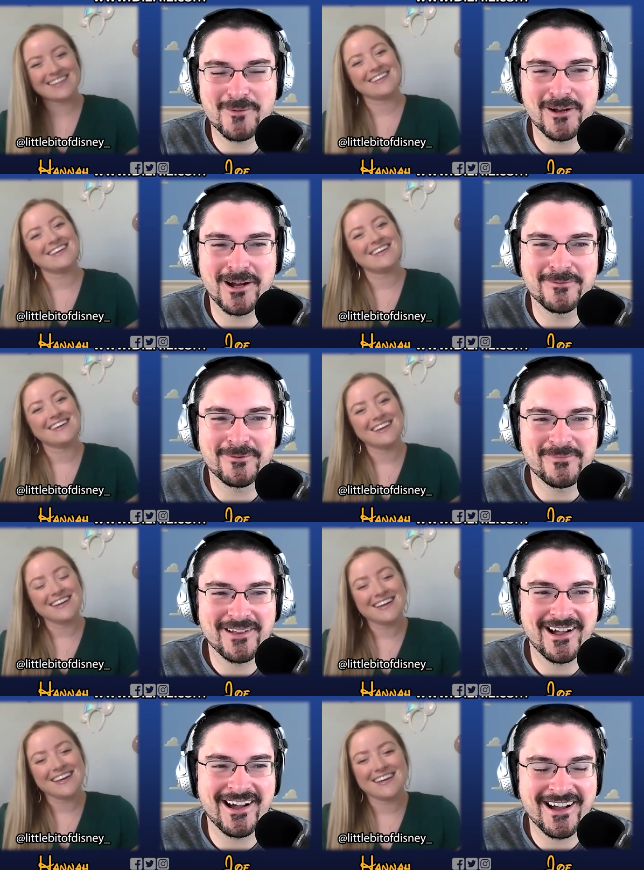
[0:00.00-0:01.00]
Speaker 1: problem.
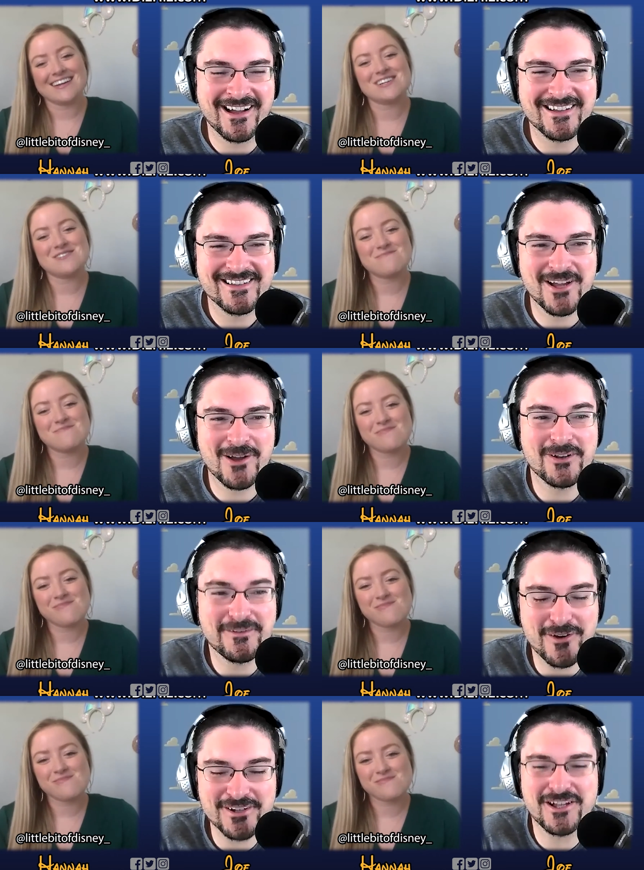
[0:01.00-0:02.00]
Uh, so
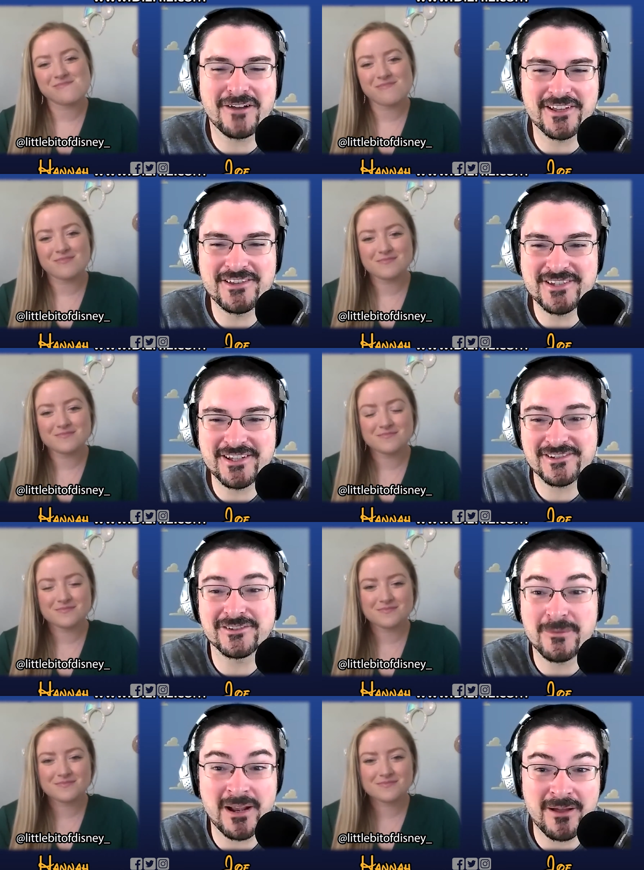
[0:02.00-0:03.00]
first off, can you tell us a
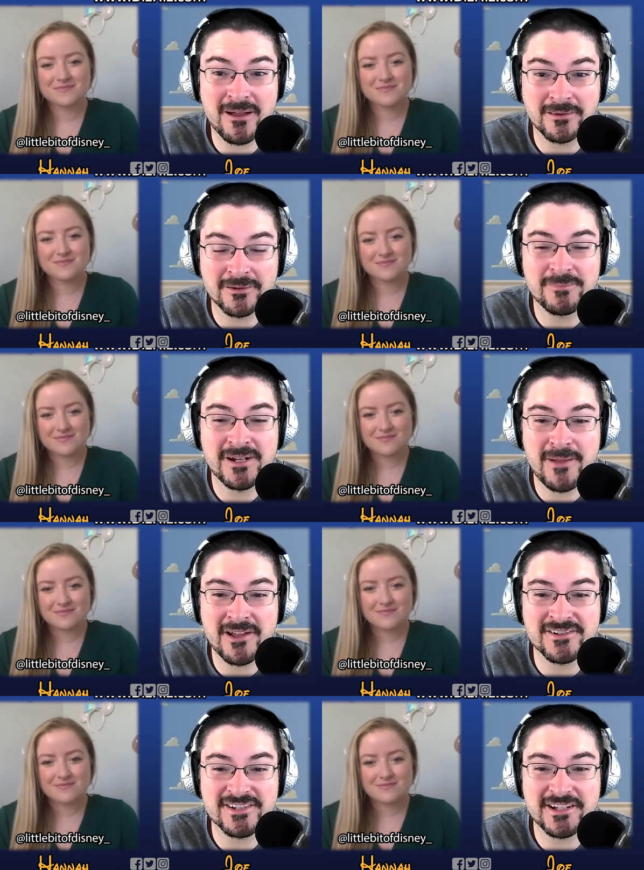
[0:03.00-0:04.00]
little bit a little bit about
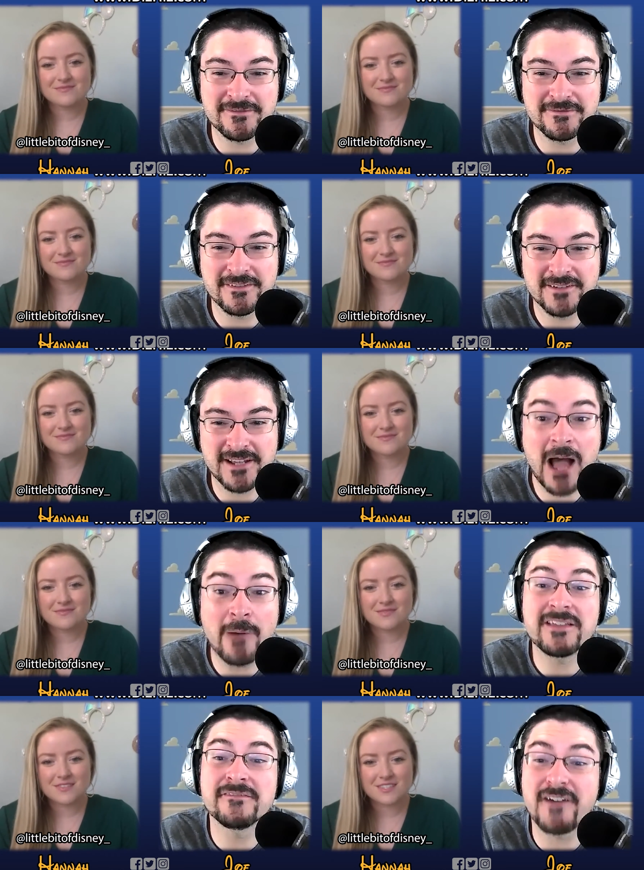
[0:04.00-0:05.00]
yourself and how
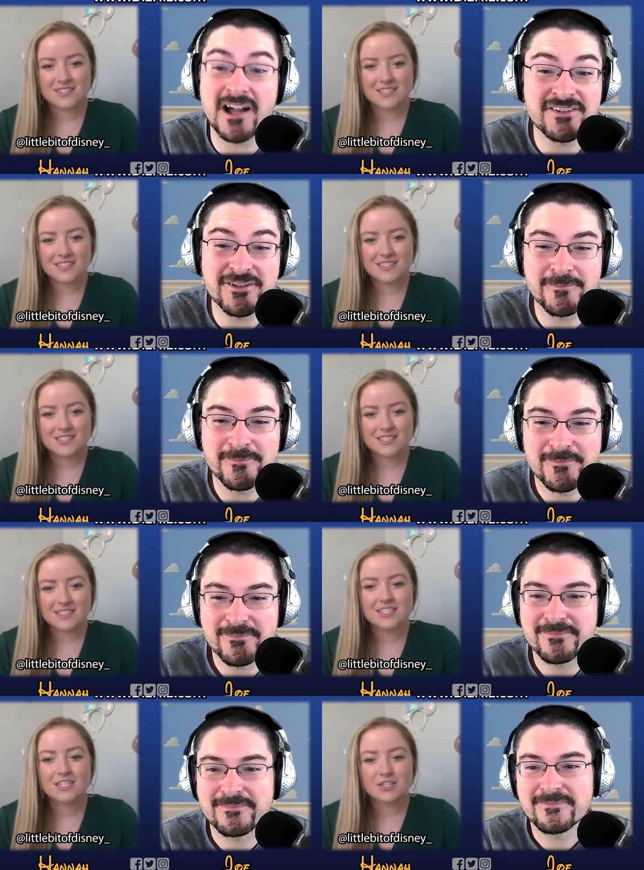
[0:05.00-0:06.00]
we can find you?
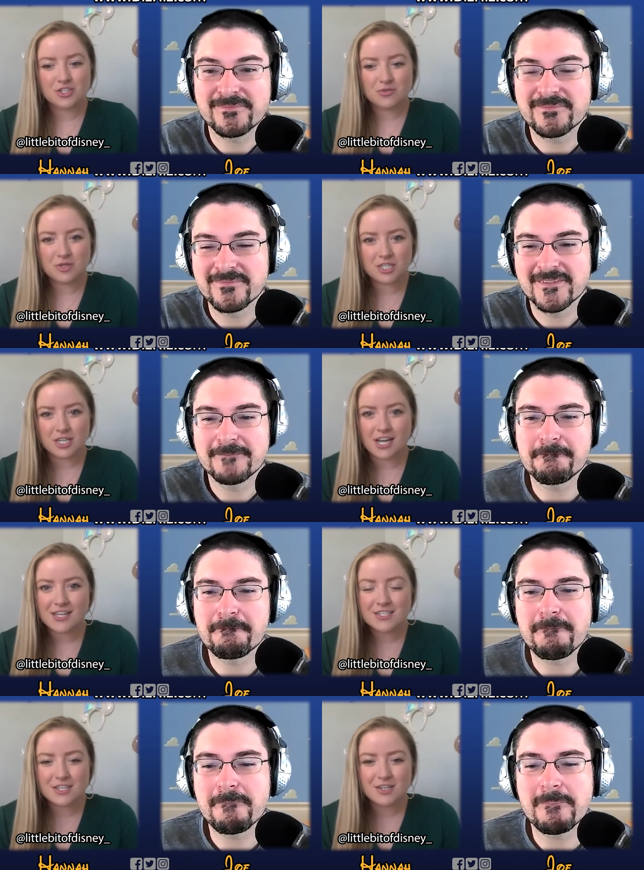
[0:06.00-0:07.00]
Speaker 2: Sure.
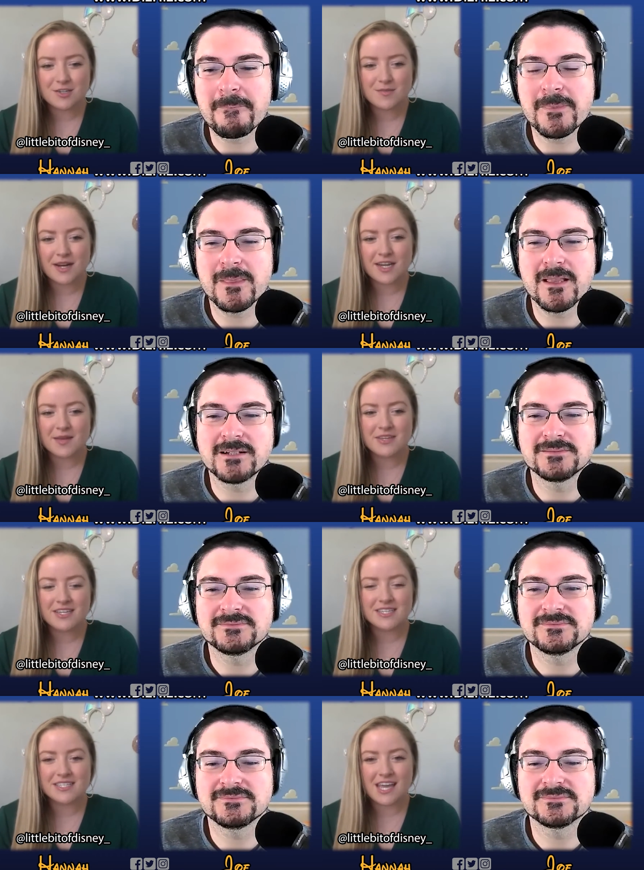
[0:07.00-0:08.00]
So my name
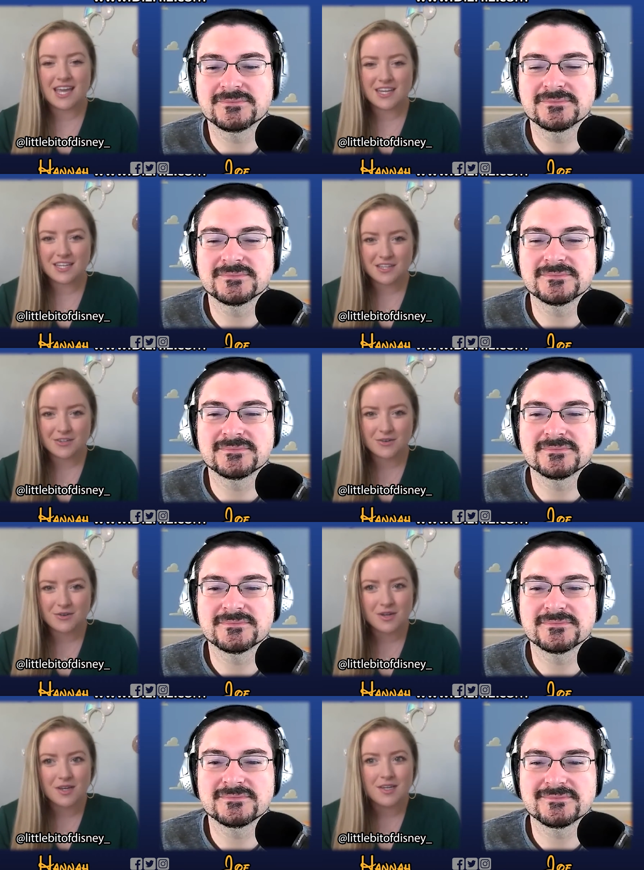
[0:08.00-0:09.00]
is Hannah
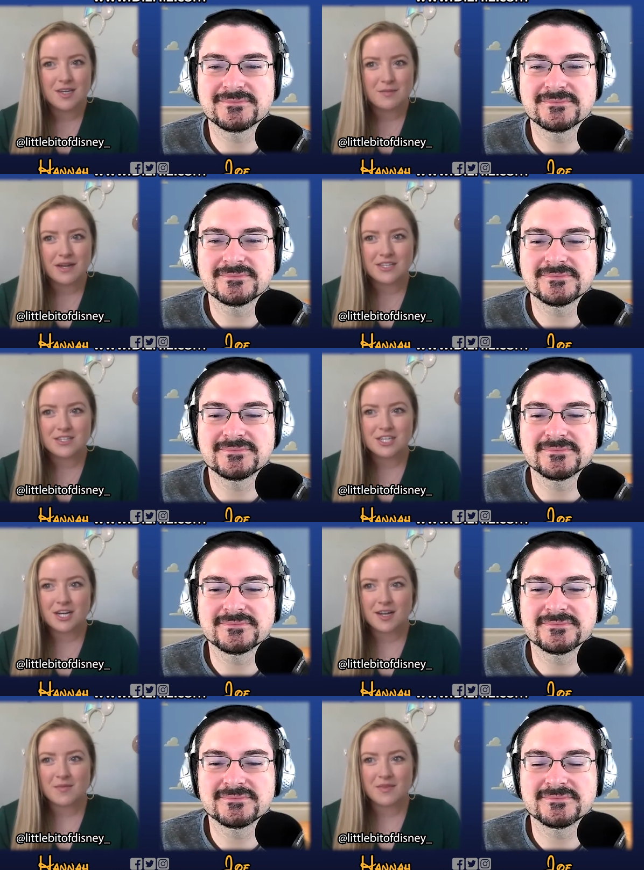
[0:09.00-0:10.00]
Little. My
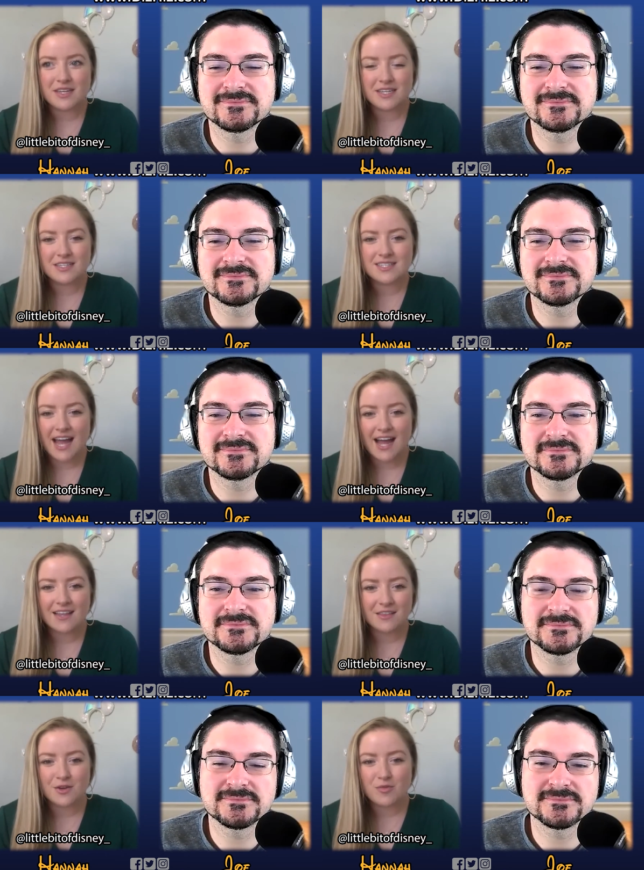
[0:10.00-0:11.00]
Instagram is
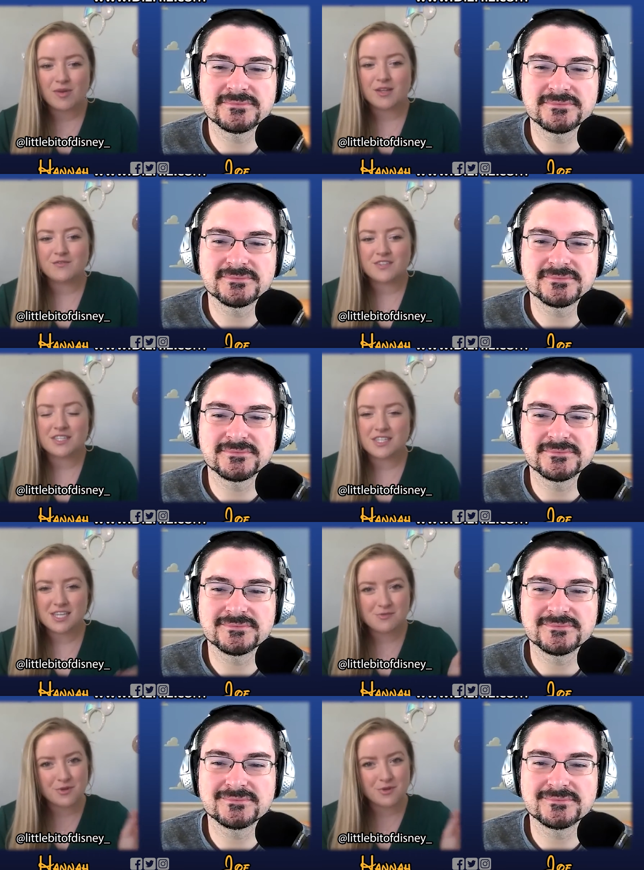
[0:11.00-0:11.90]
at little bit of Disney